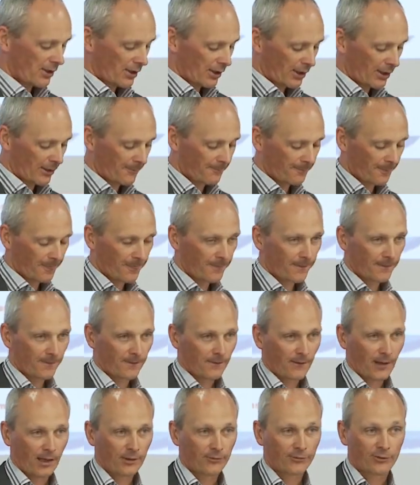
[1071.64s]
Um,
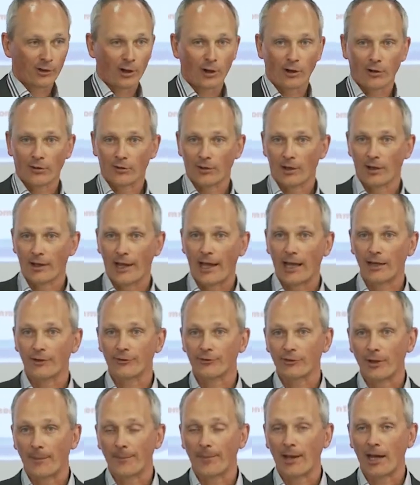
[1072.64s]
and so uh,
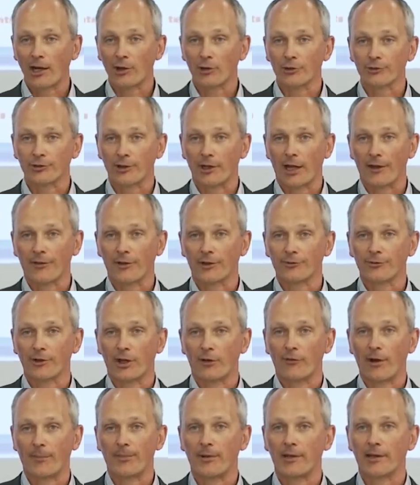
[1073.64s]
Alistair Barros and others
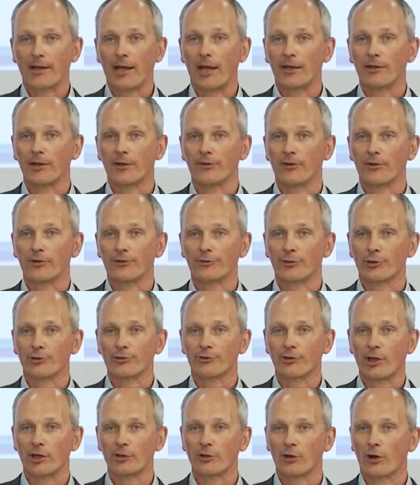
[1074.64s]
are replicating this for
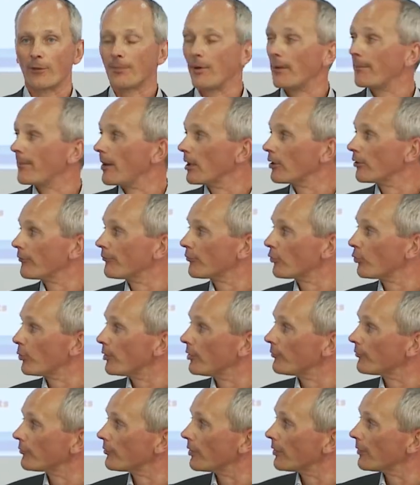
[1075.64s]
Suncorp and Bank of
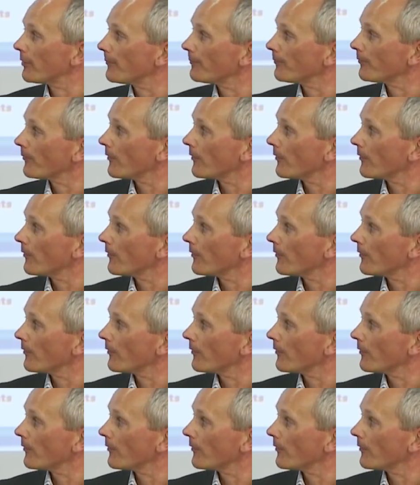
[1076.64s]
Queensland.